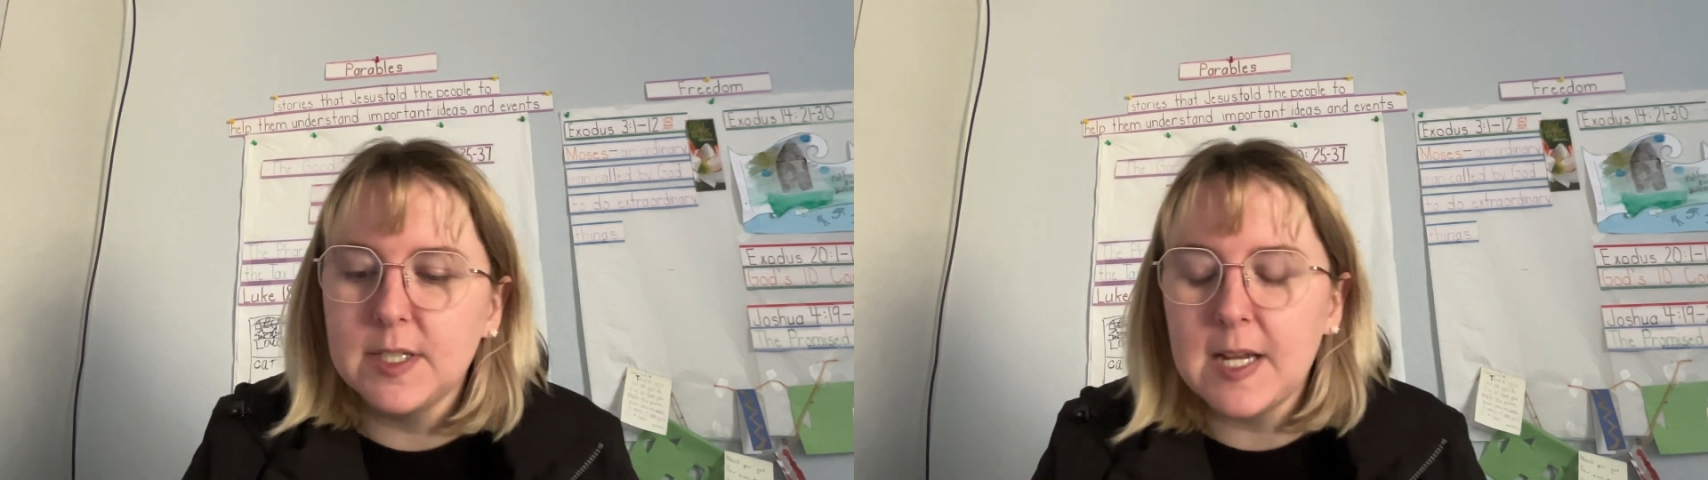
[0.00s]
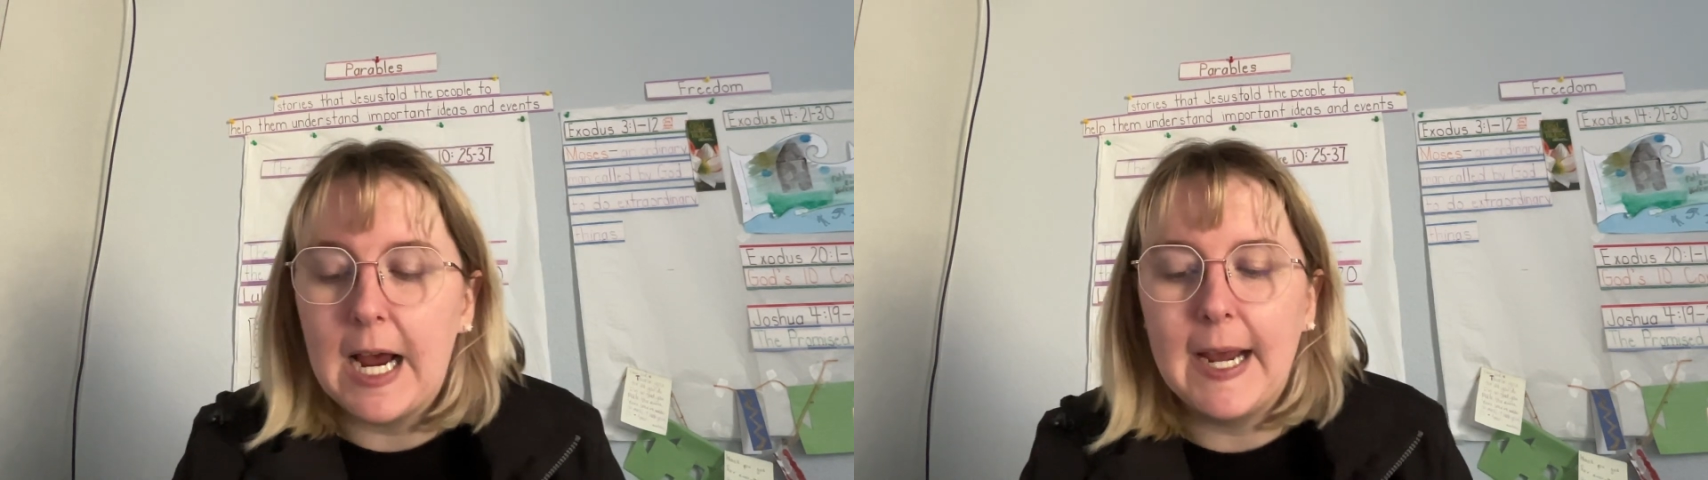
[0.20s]

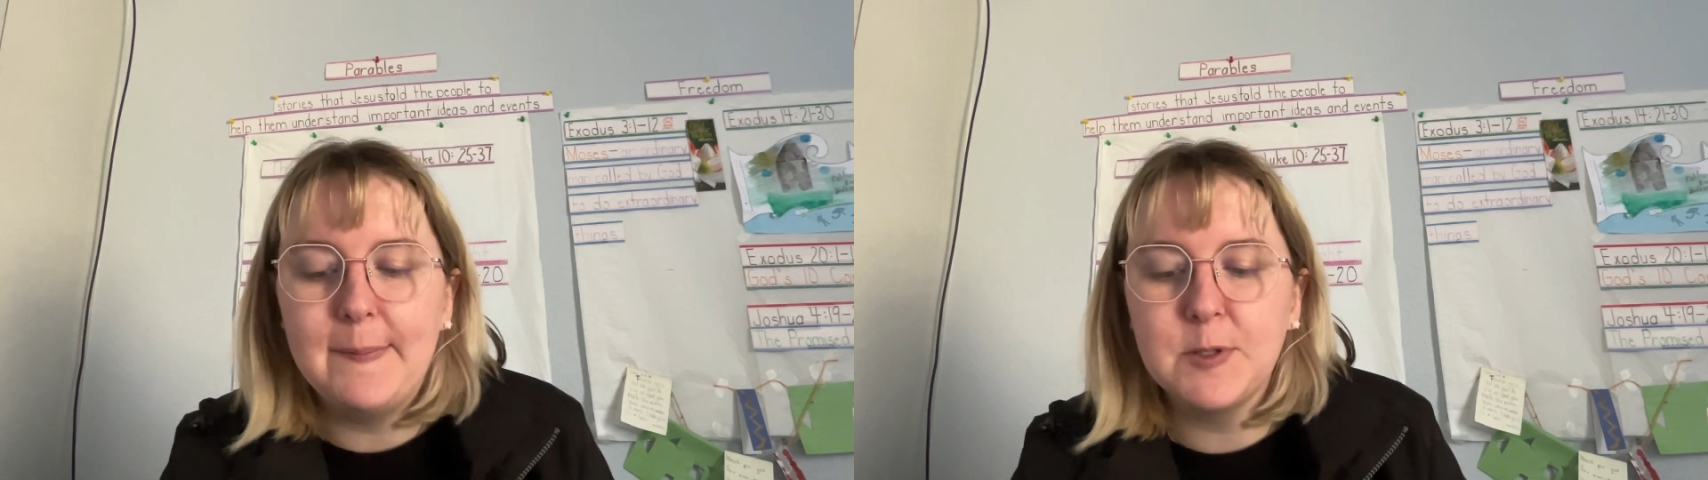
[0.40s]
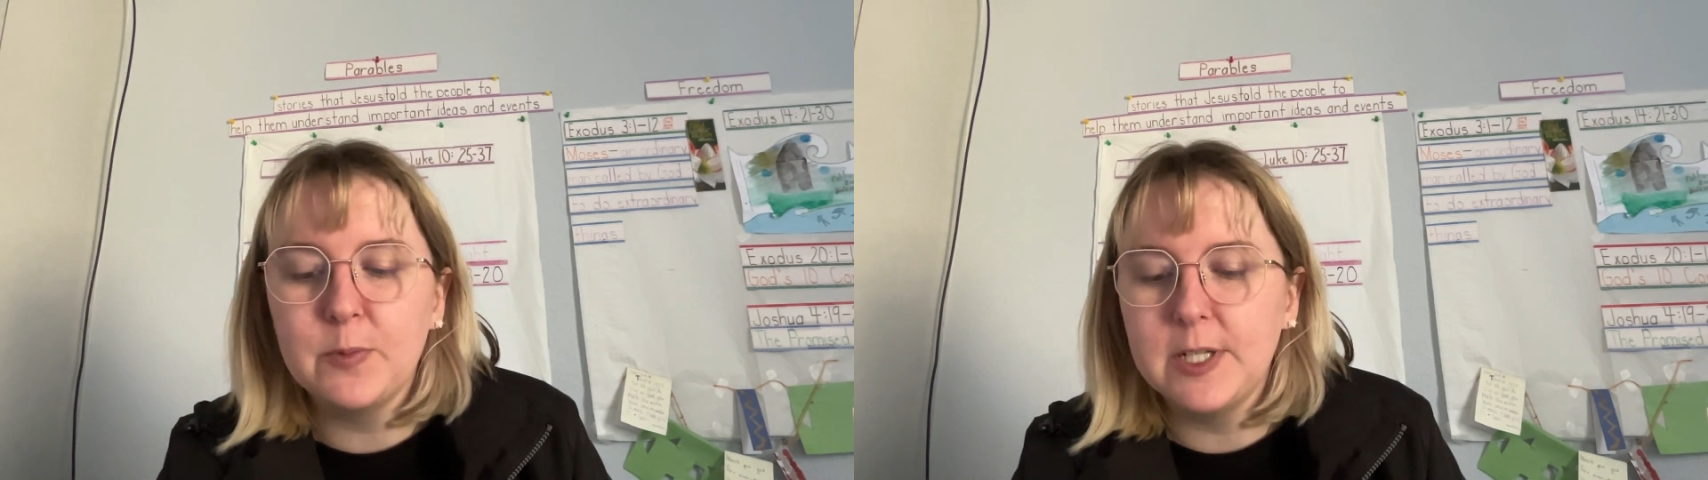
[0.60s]

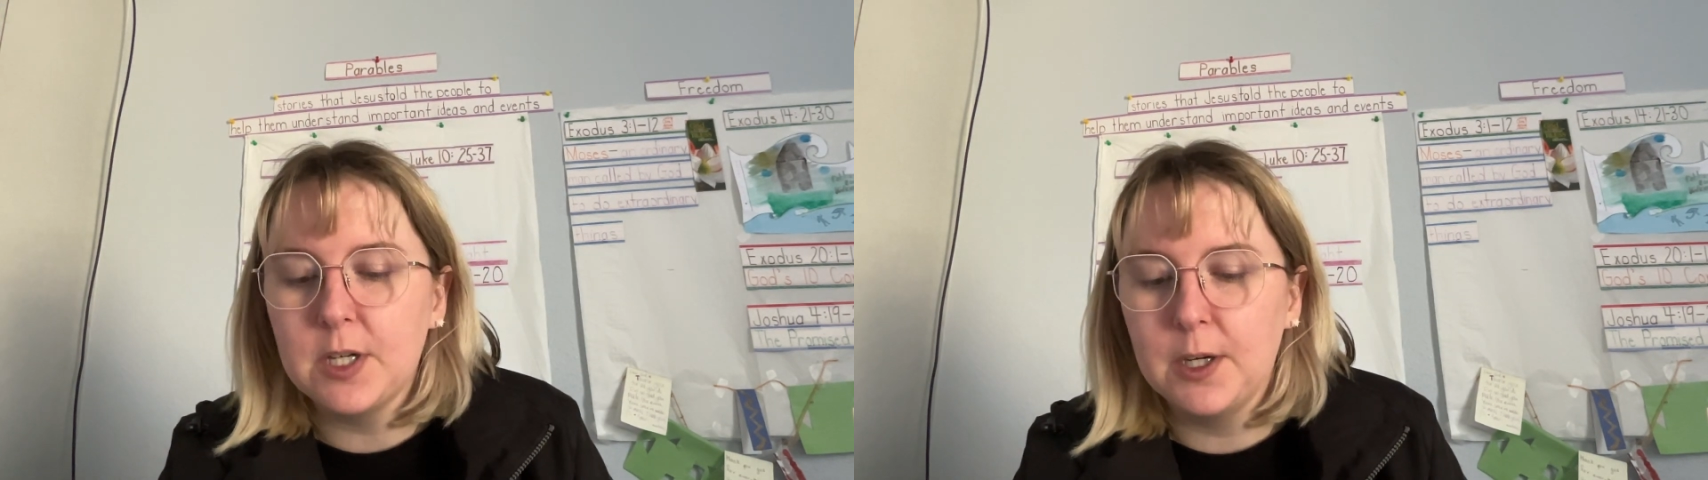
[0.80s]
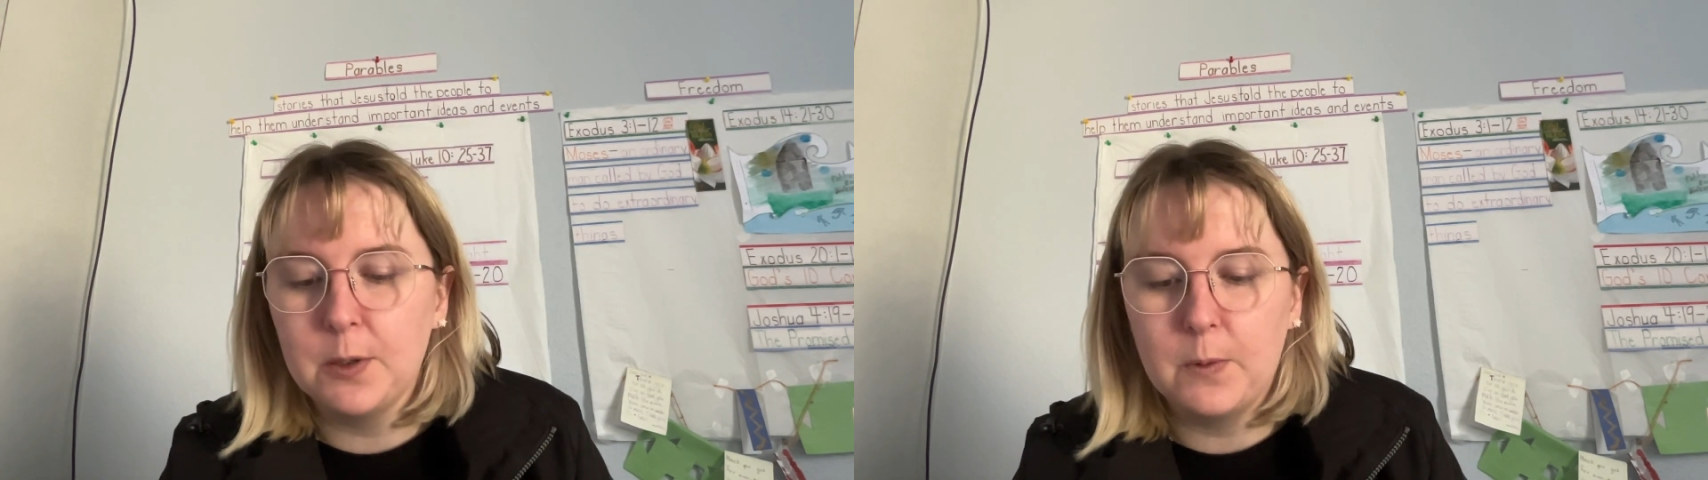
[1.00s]
times we
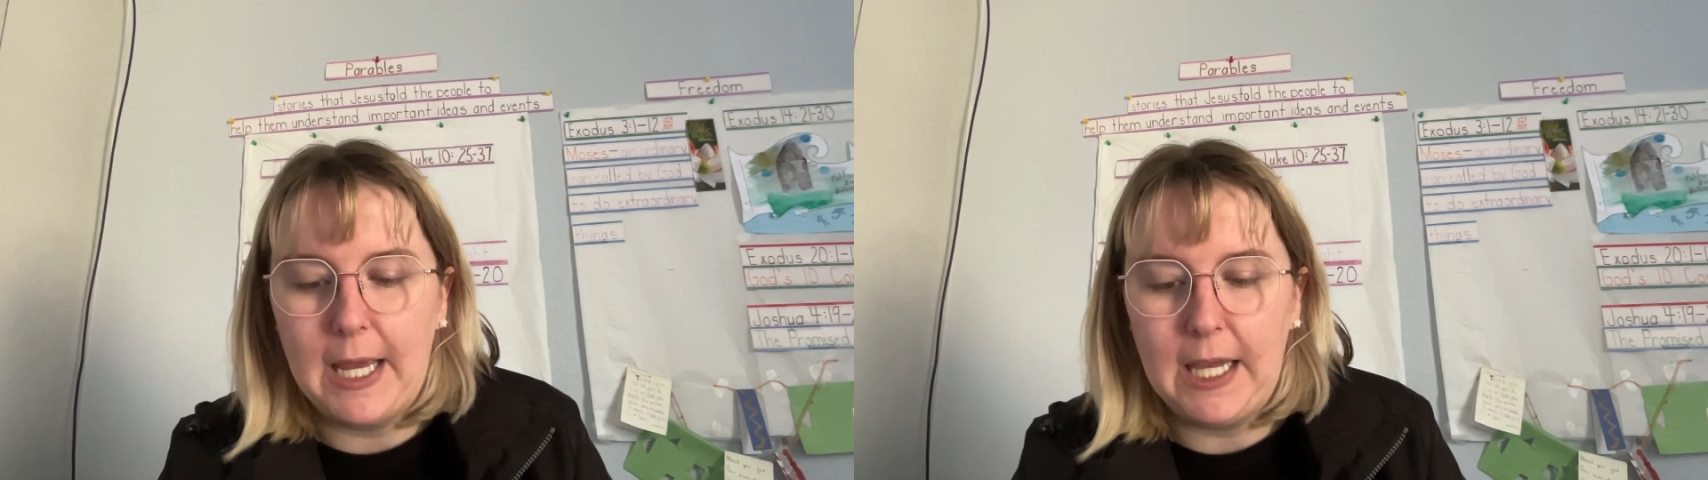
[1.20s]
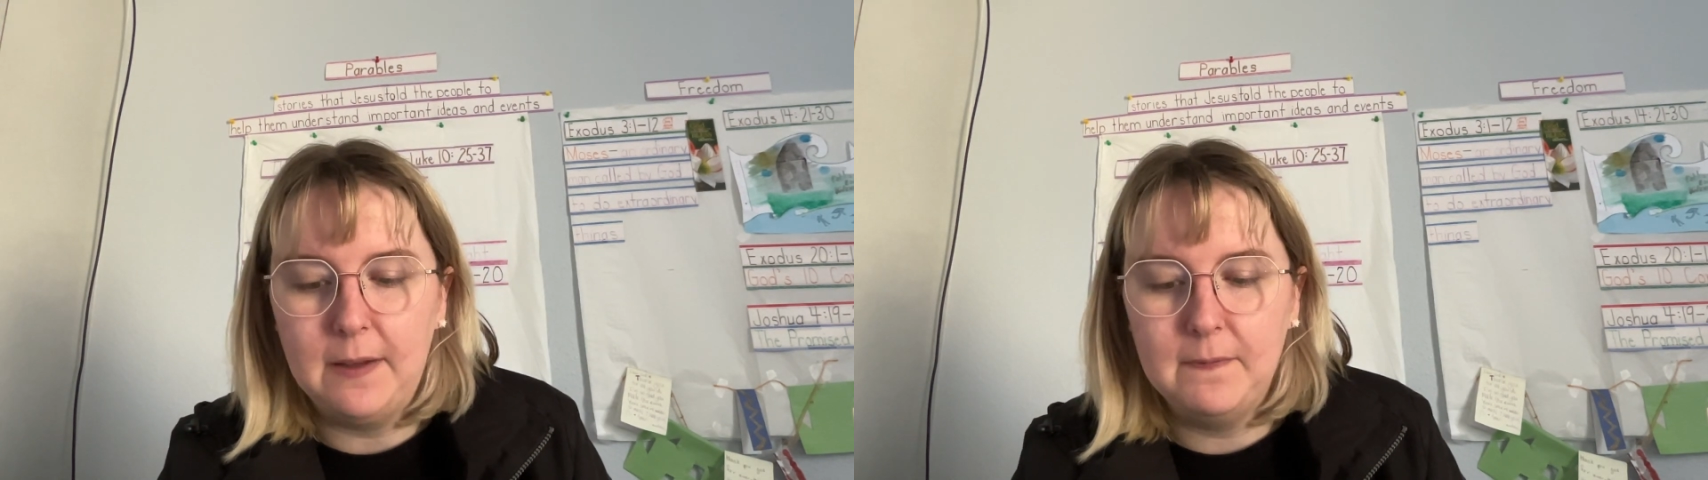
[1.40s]
turn
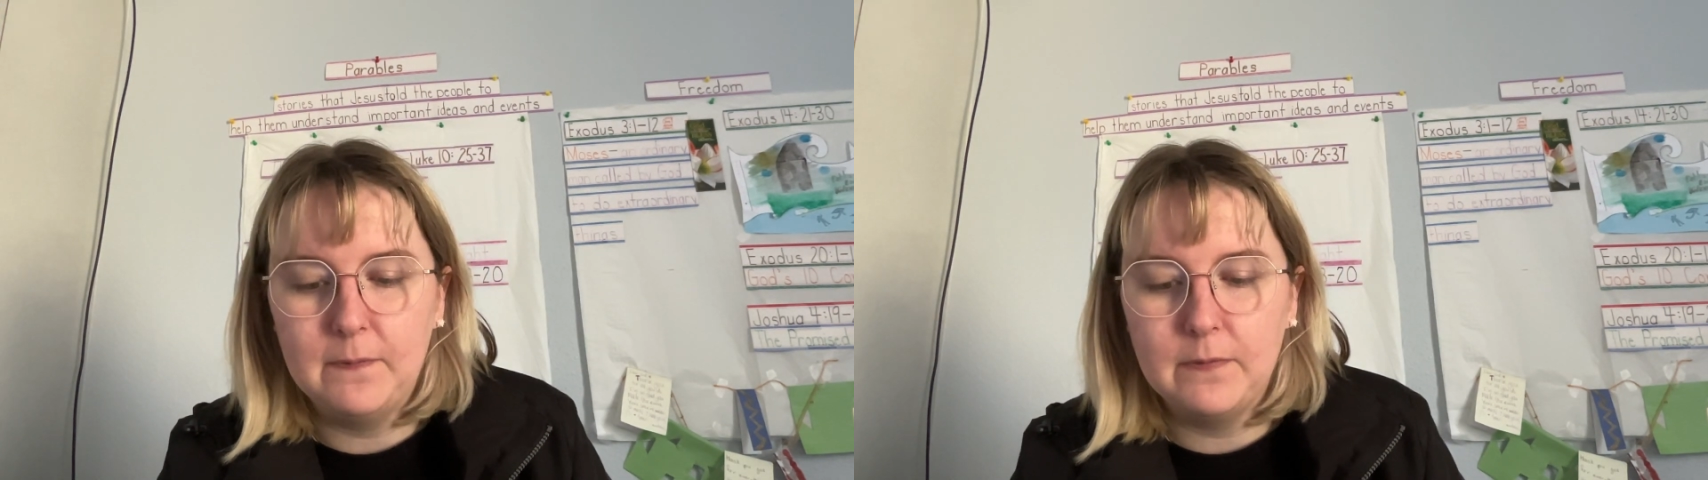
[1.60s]
away.